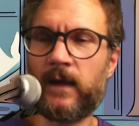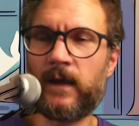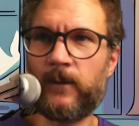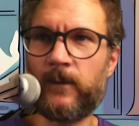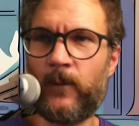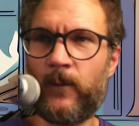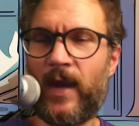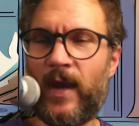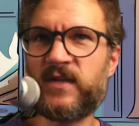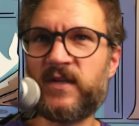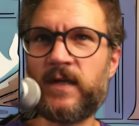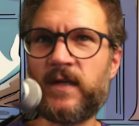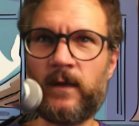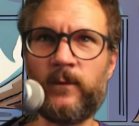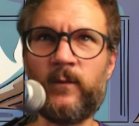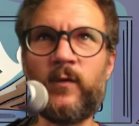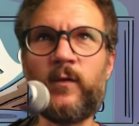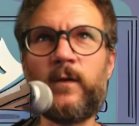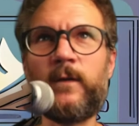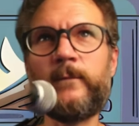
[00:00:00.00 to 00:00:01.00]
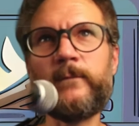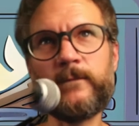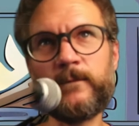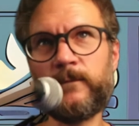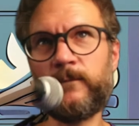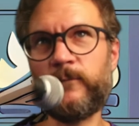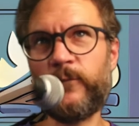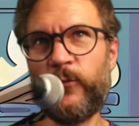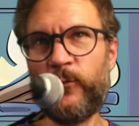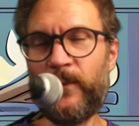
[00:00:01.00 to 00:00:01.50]
matching a more
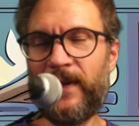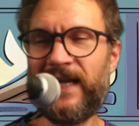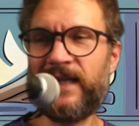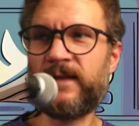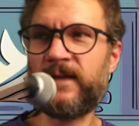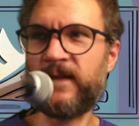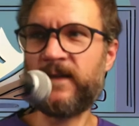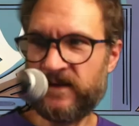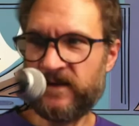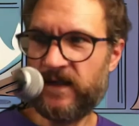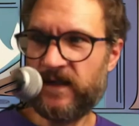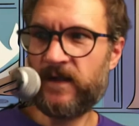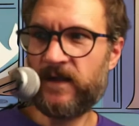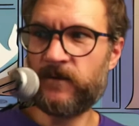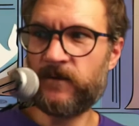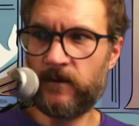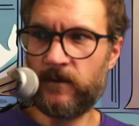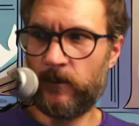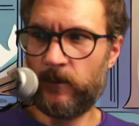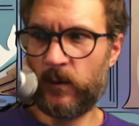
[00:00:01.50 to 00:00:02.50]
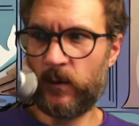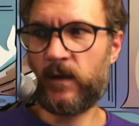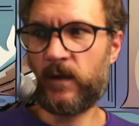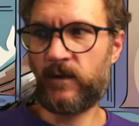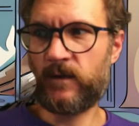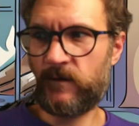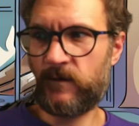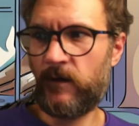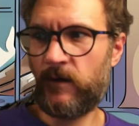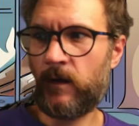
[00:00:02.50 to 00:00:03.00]
romantic sized
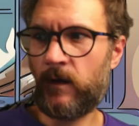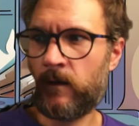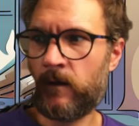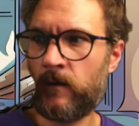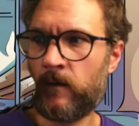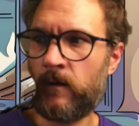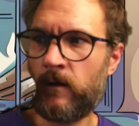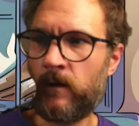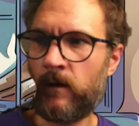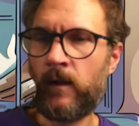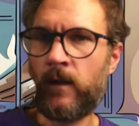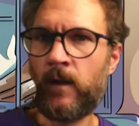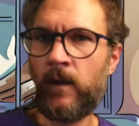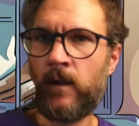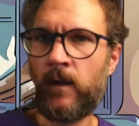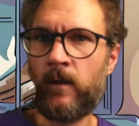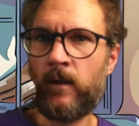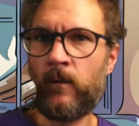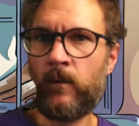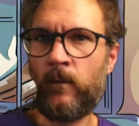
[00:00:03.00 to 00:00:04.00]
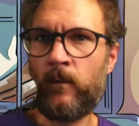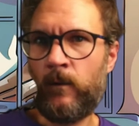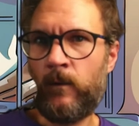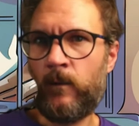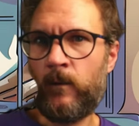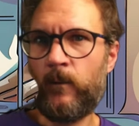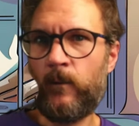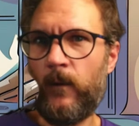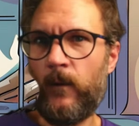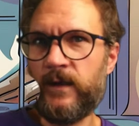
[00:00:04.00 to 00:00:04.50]
orchestra.
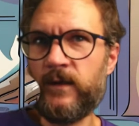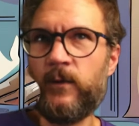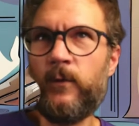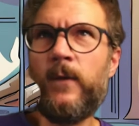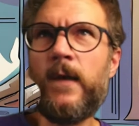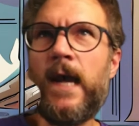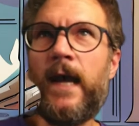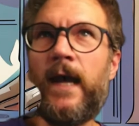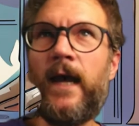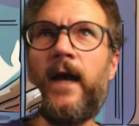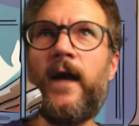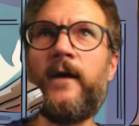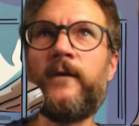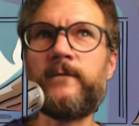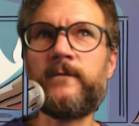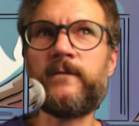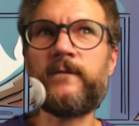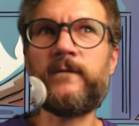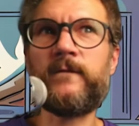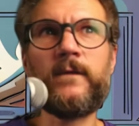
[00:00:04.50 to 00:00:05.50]
When you have